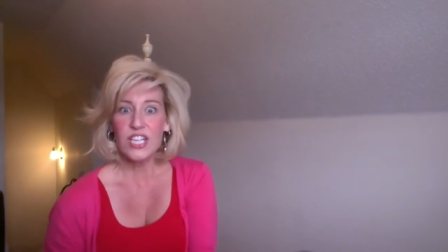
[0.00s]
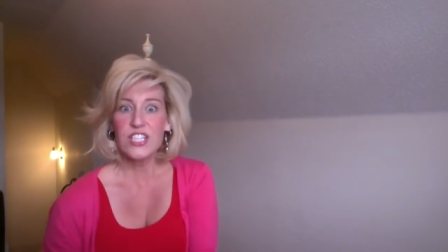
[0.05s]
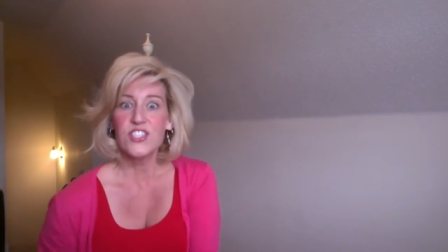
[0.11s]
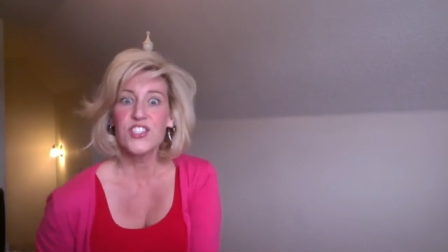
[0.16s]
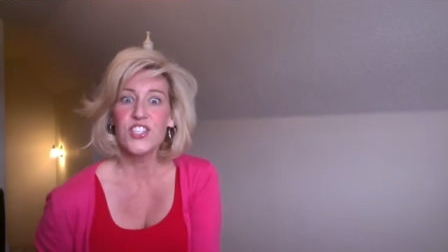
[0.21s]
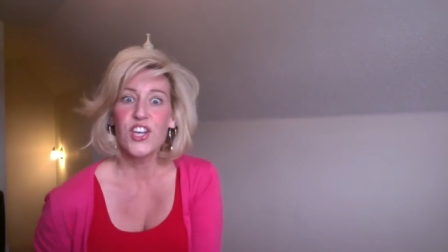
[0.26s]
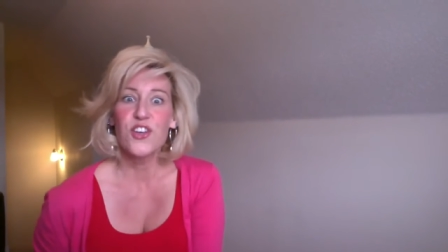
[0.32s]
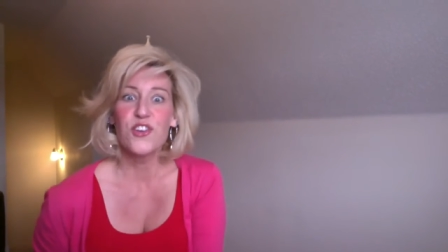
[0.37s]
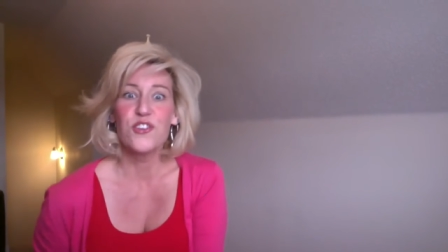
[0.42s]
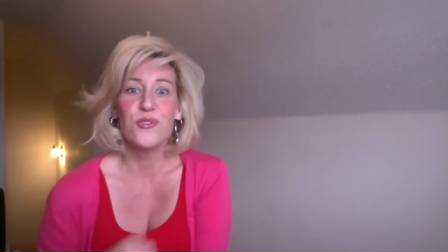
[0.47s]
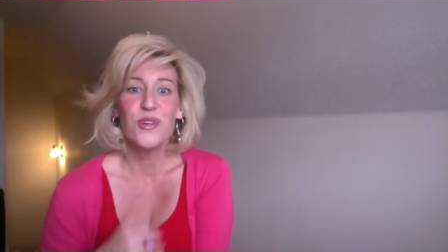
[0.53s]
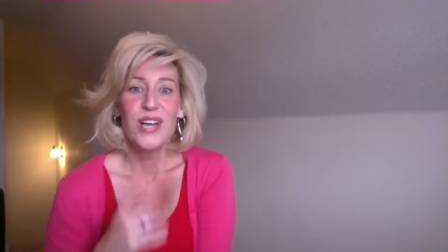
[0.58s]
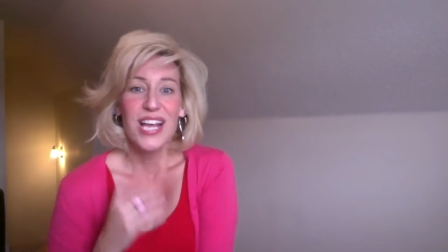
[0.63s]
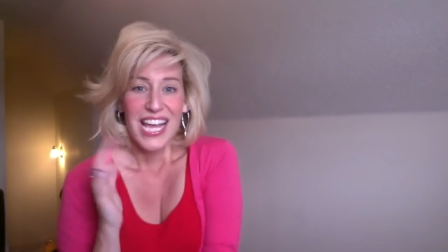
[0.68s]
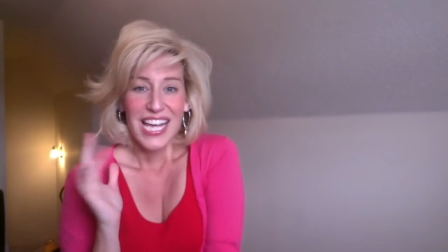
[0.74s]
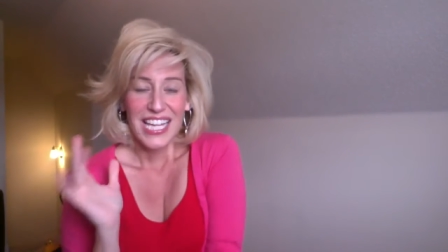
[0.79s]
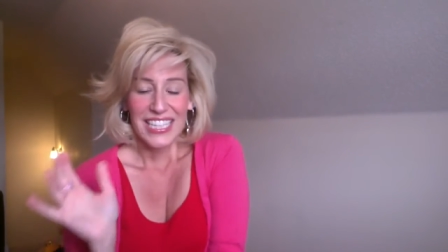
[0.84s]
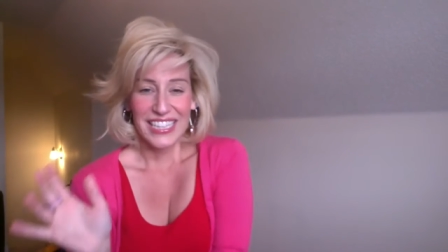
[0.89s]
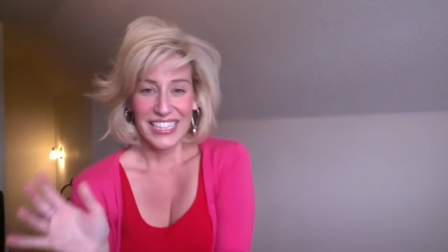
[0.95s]
So
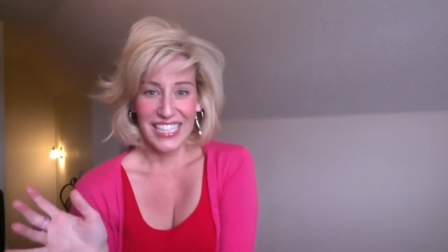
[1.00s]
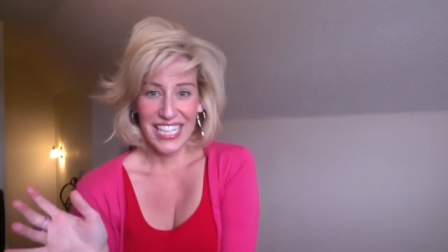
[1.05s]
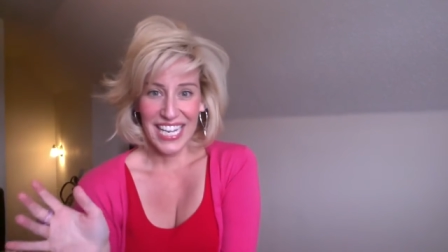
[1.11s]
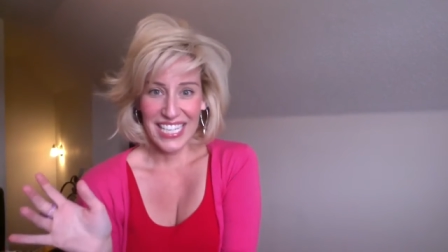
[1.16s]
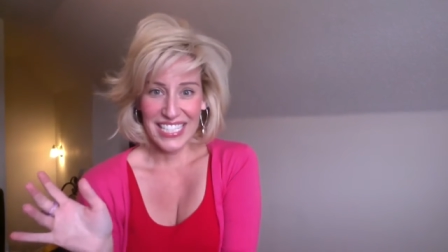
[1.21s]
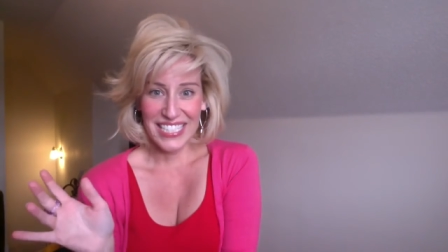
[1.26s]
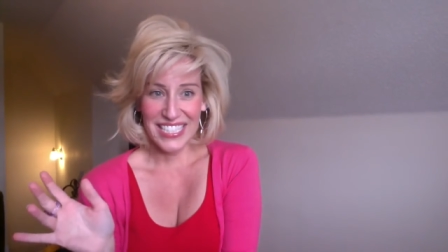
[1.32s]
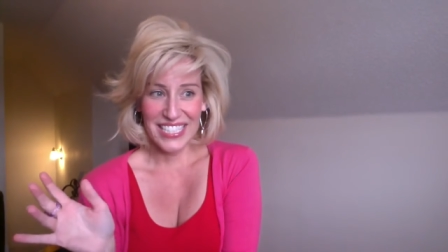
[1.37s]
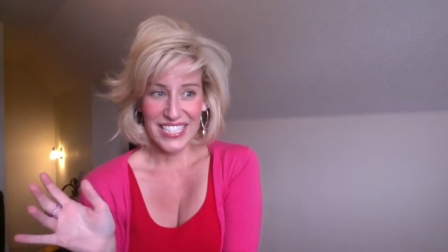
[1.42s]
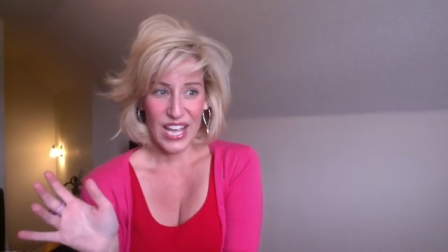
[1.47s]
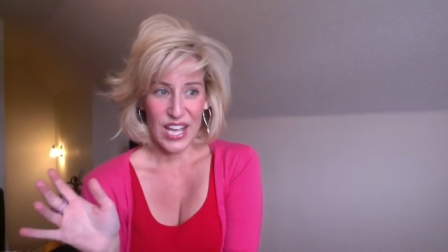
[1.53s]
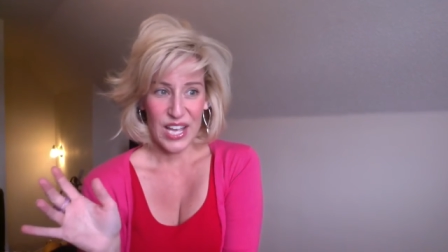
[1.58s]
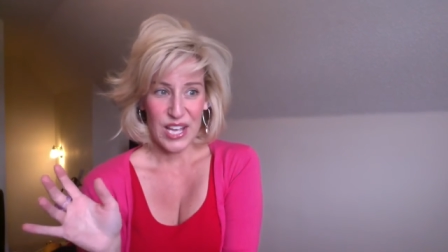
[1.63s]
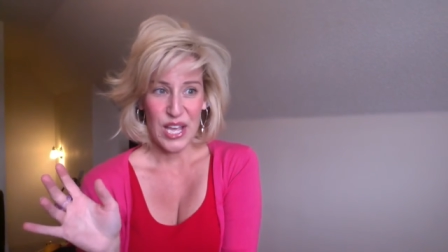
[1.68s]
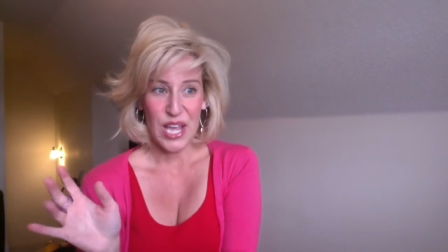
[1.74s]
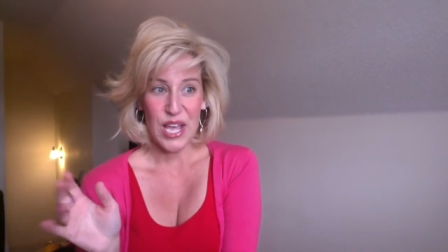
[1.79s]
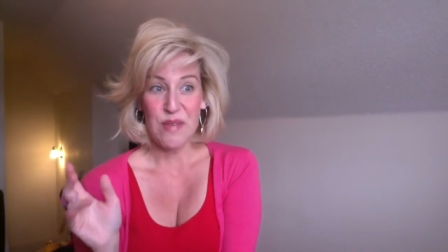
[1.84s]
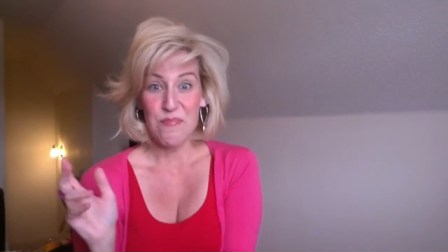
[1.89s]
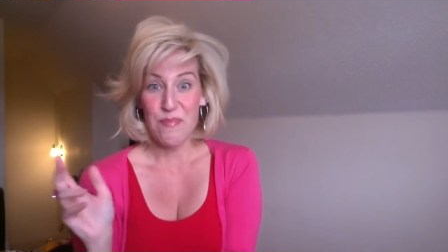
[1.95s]
let's
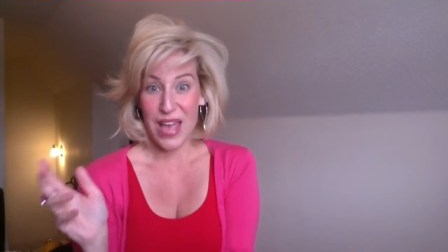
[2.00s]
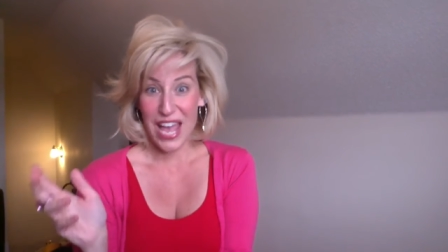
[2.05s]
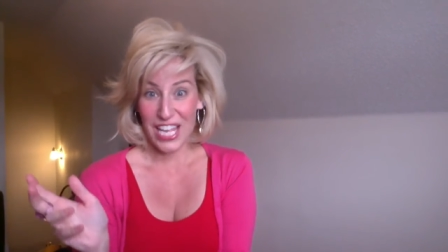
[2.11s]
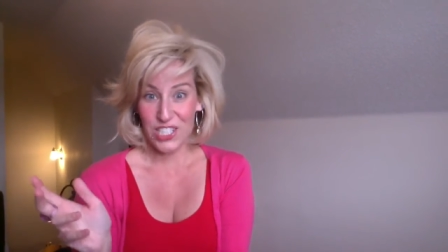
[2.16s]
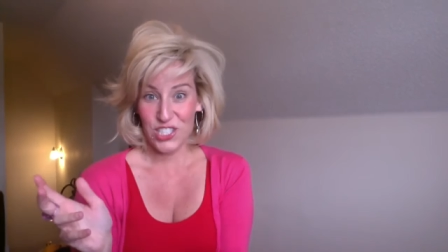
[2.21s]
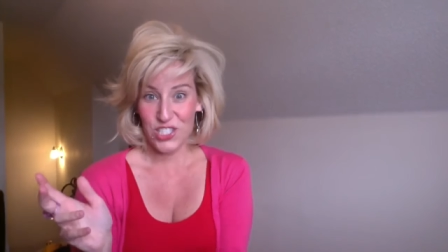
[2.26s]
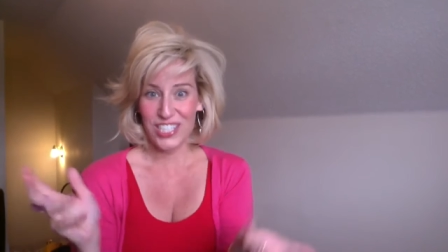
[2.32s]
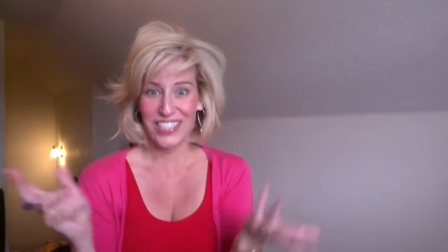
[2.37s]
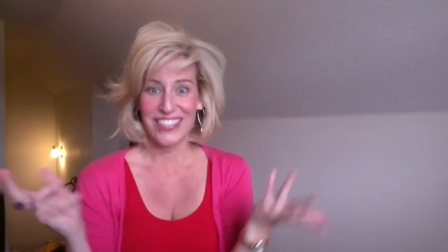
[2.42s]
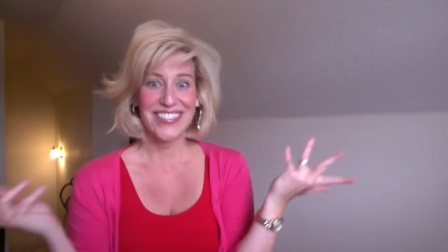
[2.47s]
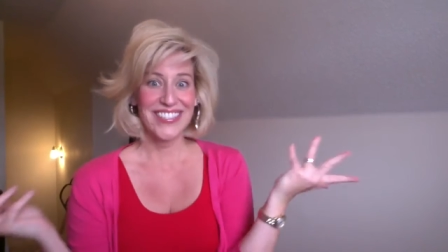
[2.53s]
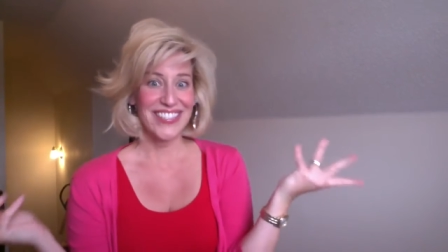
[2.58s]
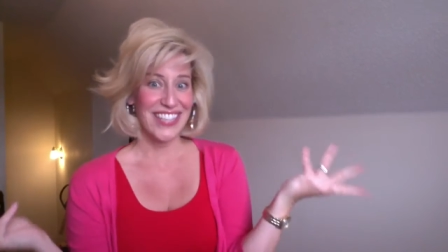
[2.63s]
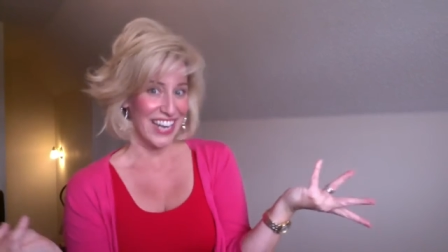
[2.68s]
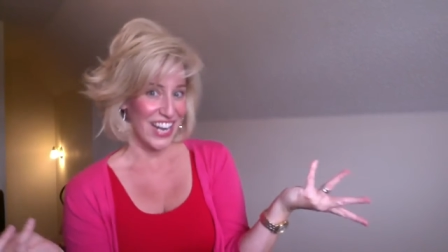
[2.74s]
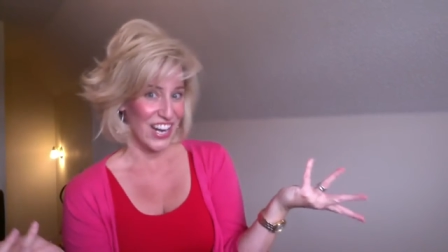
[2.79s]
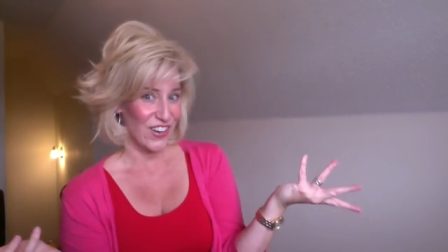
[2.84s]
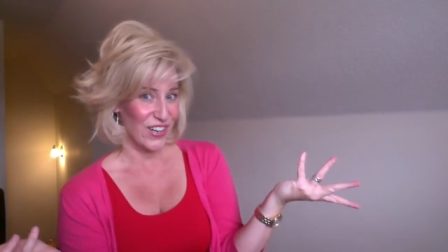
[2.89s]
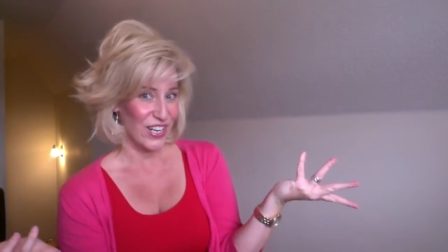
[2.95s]
uh, imagine
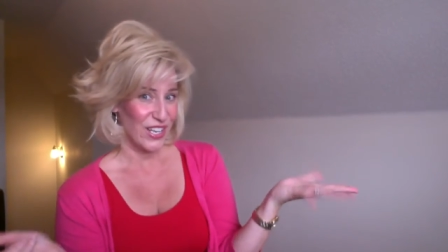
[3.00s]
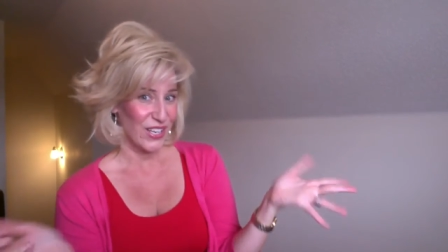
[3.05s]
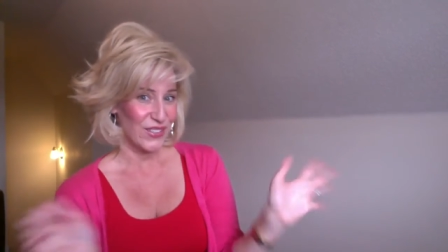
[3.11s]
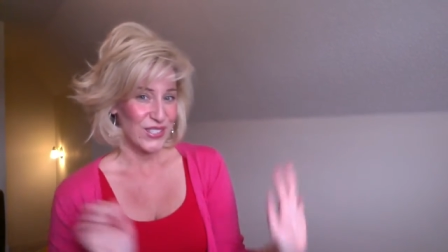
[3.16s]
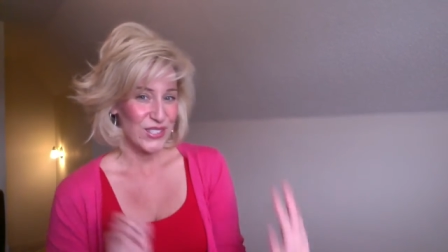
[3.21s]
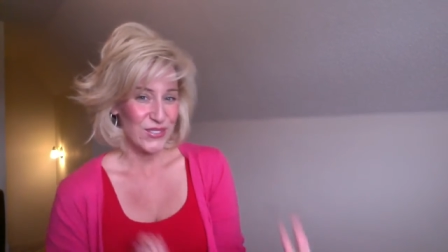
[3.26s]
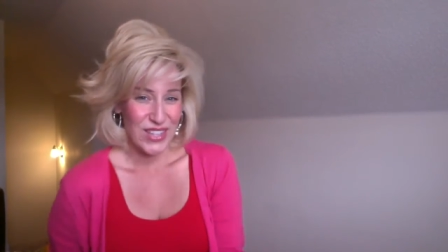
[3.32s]
scenarios